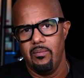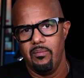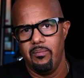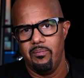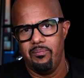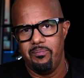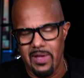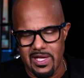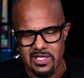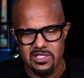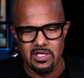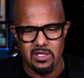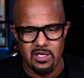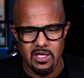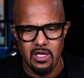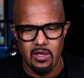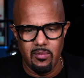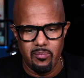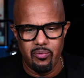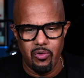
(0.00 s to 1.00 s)

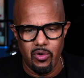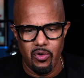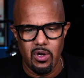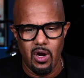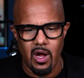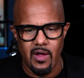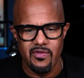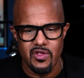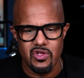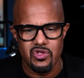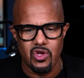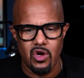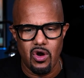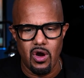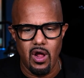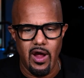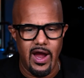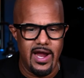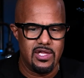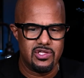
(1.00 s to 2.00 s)
basically put on this girl.
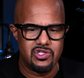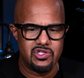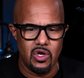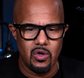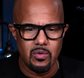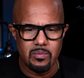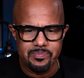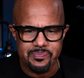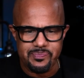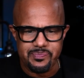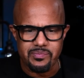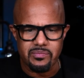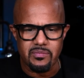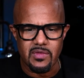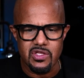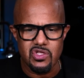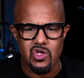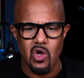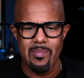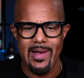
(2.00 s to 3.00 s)
All right, so
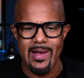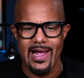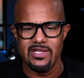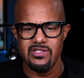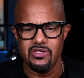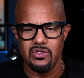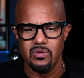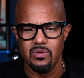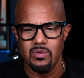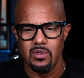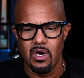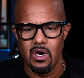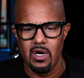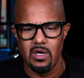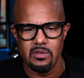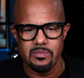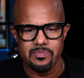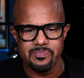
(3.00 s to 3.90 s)
let's go back to her.